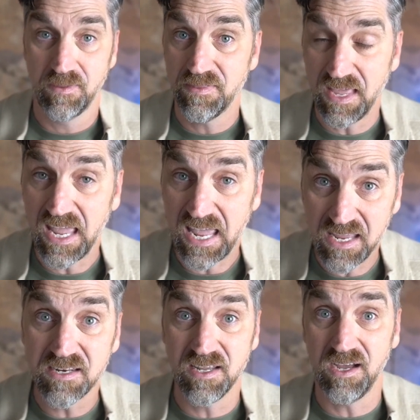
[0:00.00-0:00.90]
they
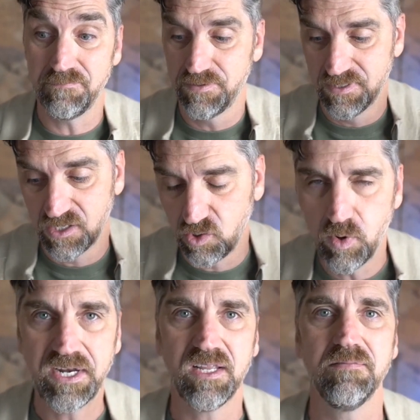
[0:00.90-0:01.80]
end up
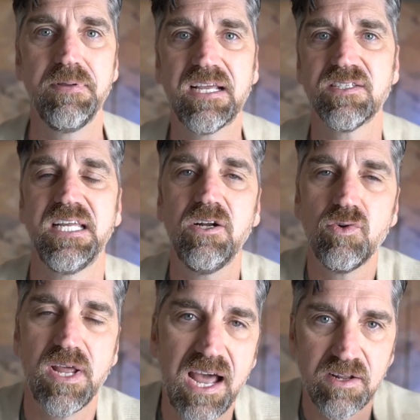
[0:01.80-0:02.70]
quitting because they
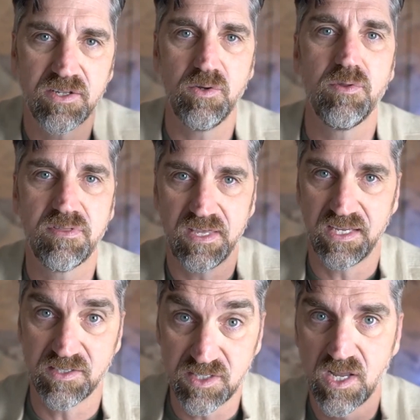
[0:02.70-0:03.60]
don't know how to do
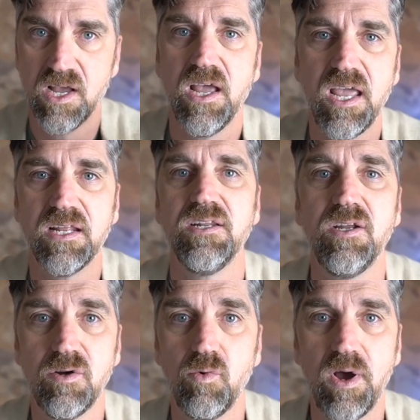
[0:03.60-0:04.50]
things in a
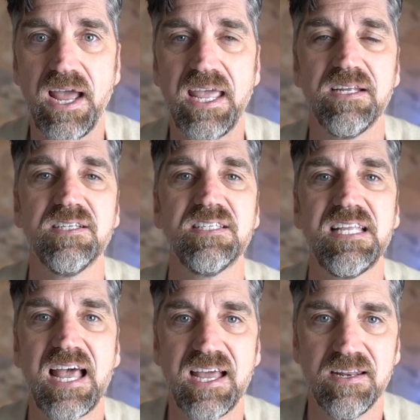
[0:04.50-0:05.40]
new way.
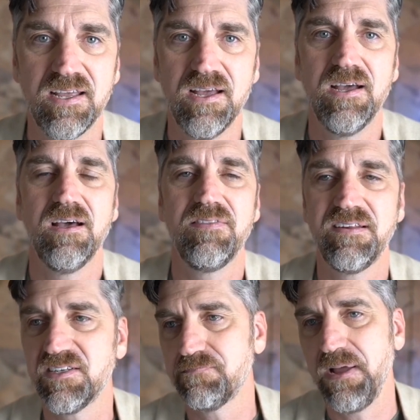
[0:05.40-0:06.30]
Instead, they
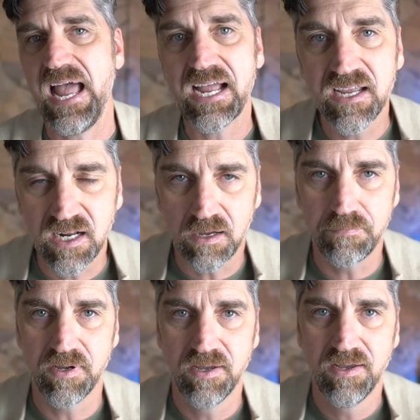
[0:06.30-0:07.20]
just pack it
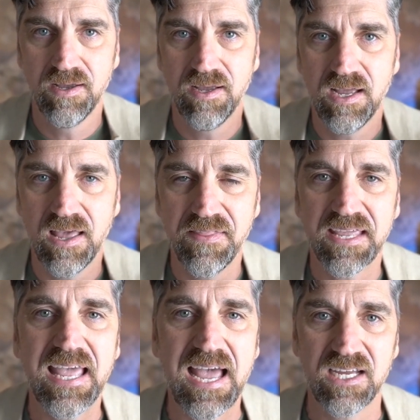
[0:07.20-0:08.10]
up and they
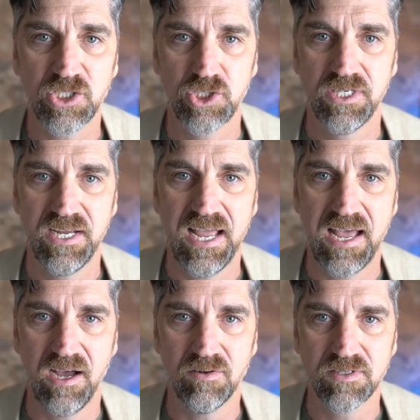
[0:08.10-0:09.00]
cash
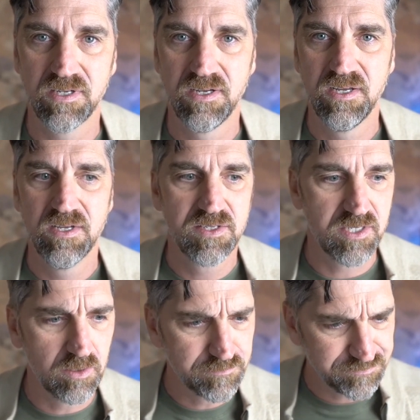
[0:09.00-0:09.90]
out.
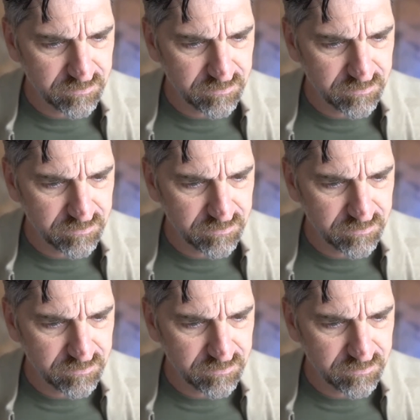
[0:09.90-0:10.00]
So